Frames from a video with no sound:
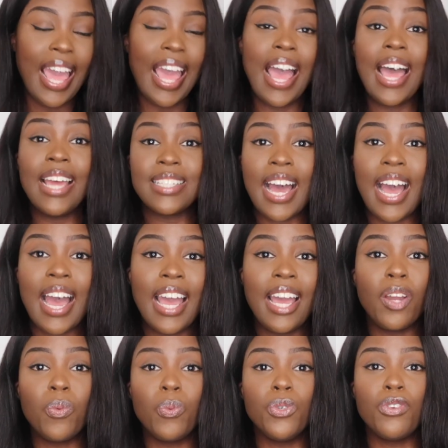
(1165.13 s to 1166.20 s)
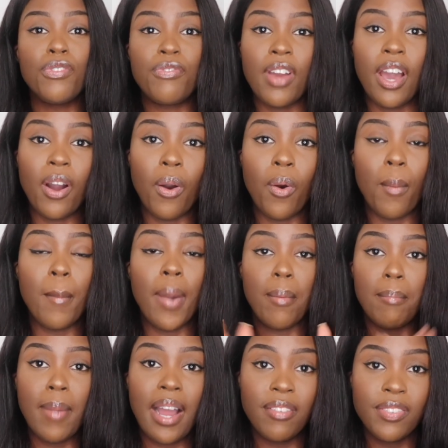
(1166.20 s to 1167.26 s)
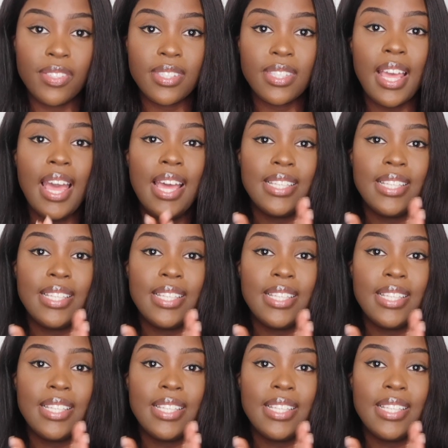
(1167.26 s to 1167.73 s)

and I would fail my maths